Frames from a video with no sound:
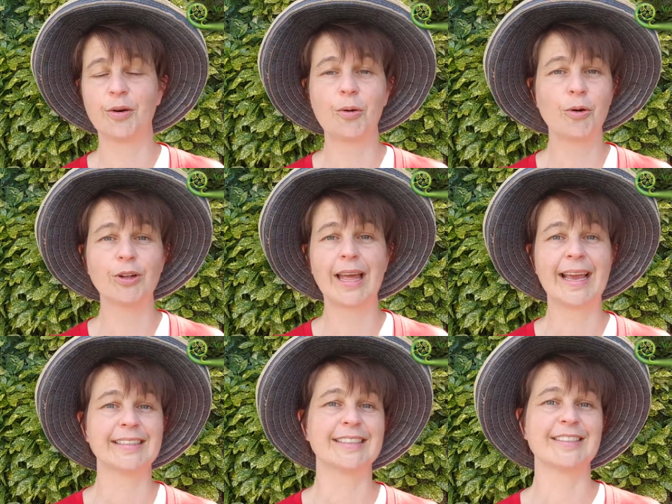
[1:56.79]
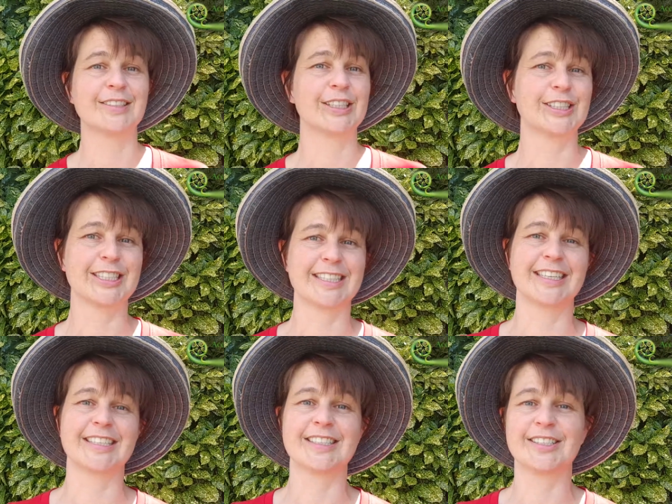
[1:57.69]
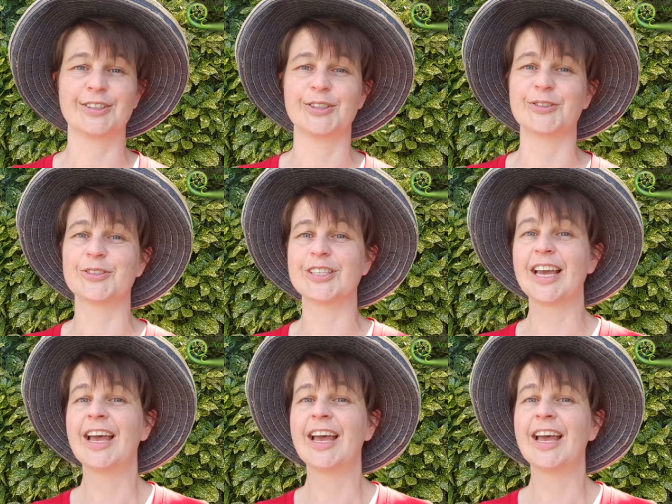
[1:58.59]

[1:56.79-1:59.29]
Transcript: all access consciousness tools,